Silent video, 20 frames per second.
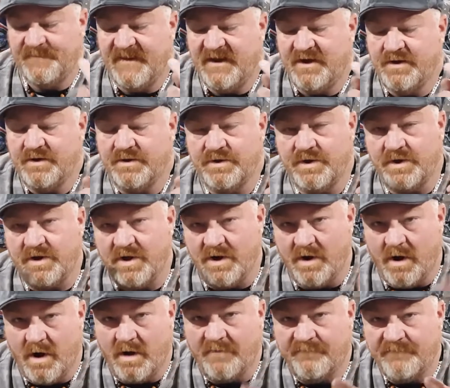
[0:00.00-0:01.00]
You can hear
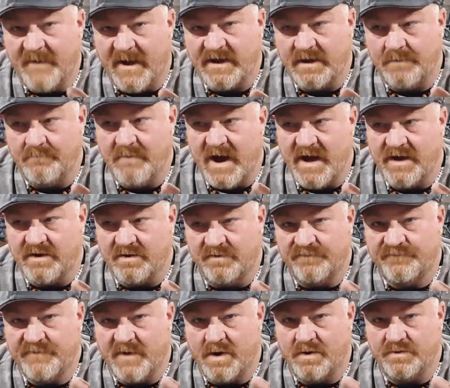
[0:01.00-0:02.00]
on the fucking
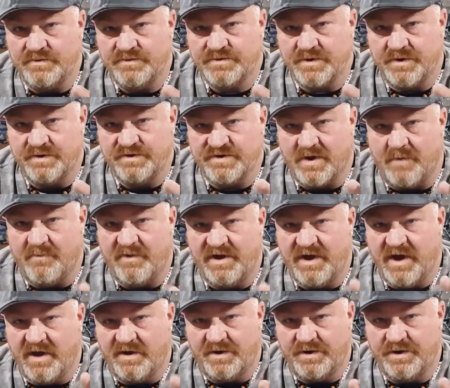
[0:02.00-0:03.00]
microphones and some of the
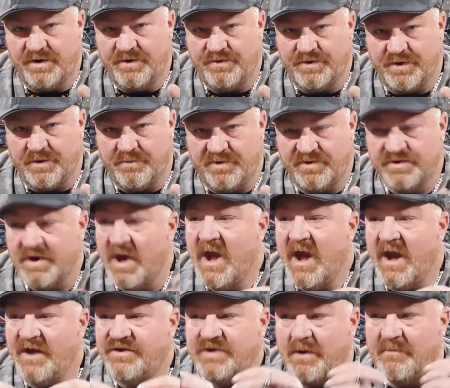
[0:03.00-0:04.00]
other YouTubers
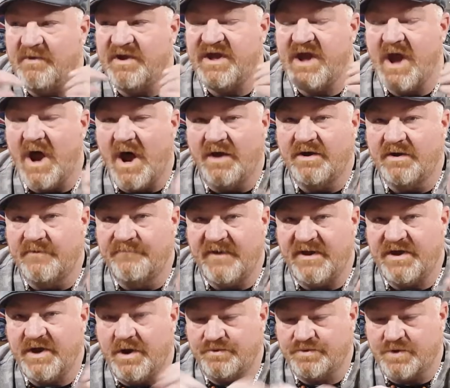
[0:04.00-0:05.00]
and some of the other
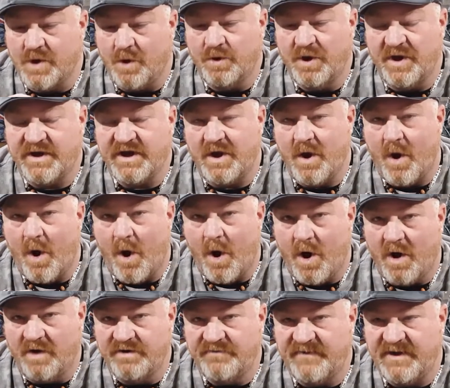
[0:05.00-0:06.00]
videos. Go look at
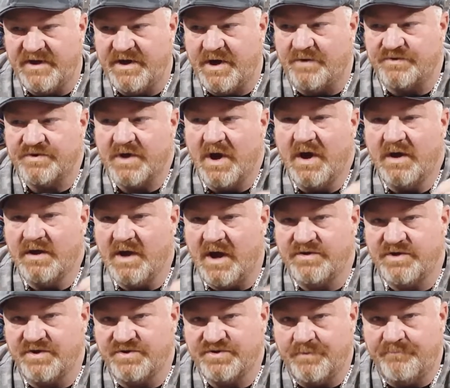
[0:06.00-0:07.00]
all the videos. Not
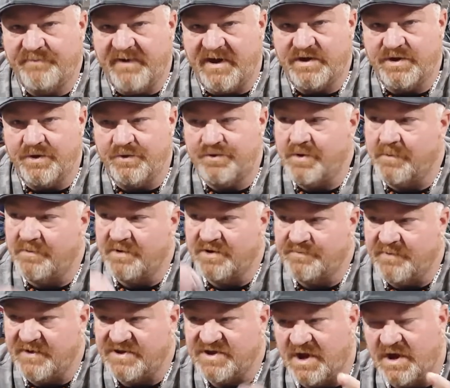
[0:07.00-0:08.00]
just the big YouTubers,
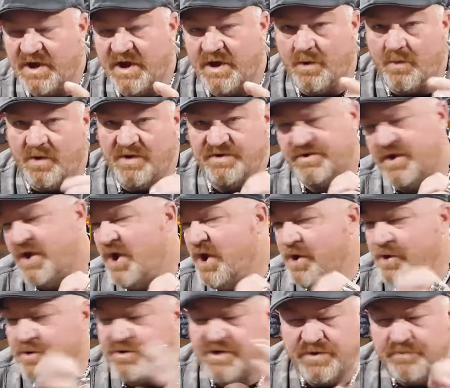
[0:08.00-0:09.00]
but the little ones
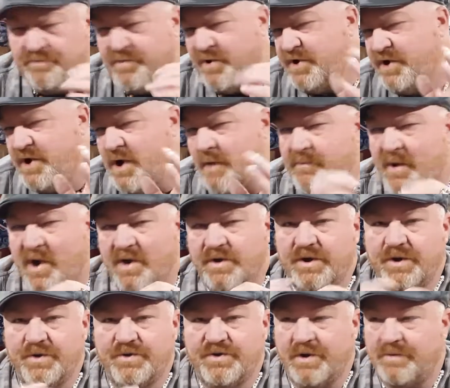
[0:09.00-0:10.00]
who just put it up on
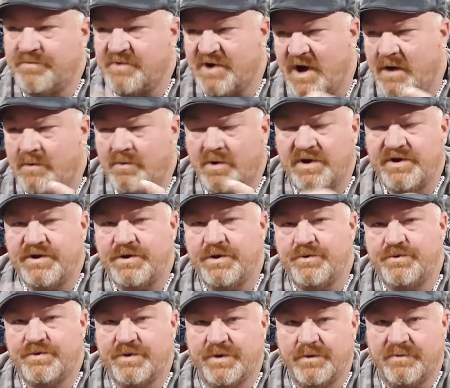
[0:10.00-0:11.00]
YouTube. They're not really
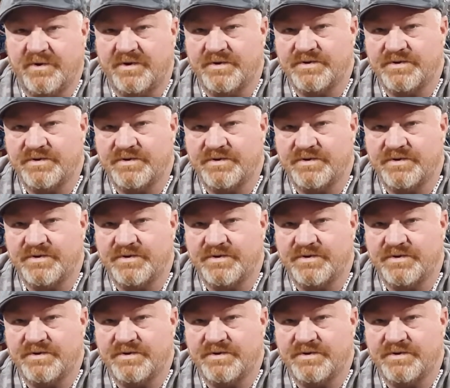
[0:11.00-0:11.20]
YouTubers.